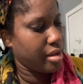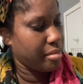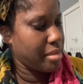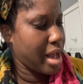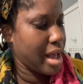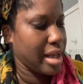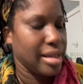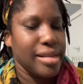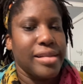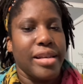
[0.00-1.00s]
behind
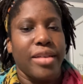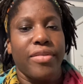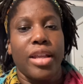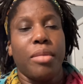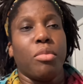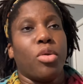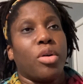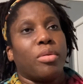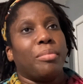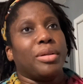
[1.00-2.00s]
and see if any
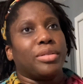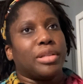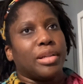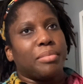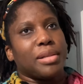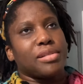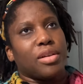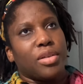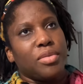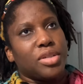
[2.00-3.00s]
more were built up. And
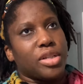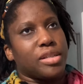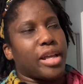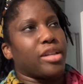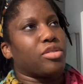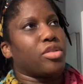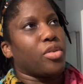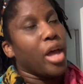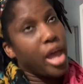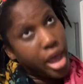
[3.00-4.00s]
so it was just that
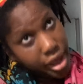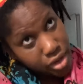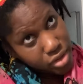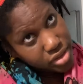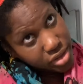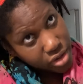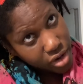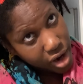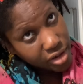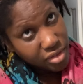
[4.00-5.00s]
too. And usually the
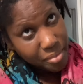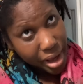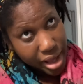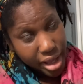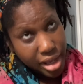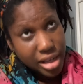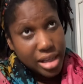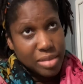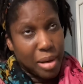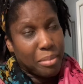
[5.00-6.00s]
crown of my head
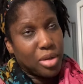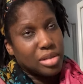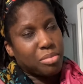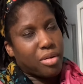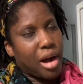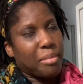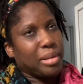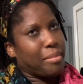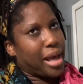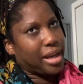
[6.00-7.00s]
is my most
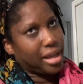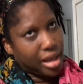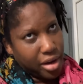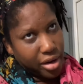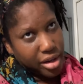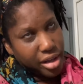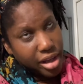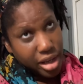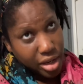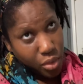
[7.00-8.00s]
problematic area
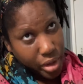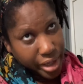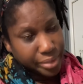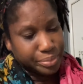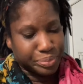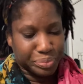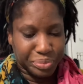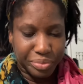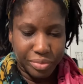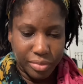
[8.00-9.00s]
anyway.
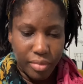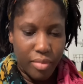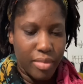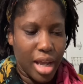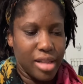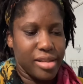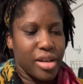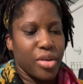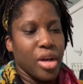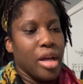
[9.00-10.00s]
And
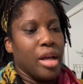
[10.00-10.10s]
so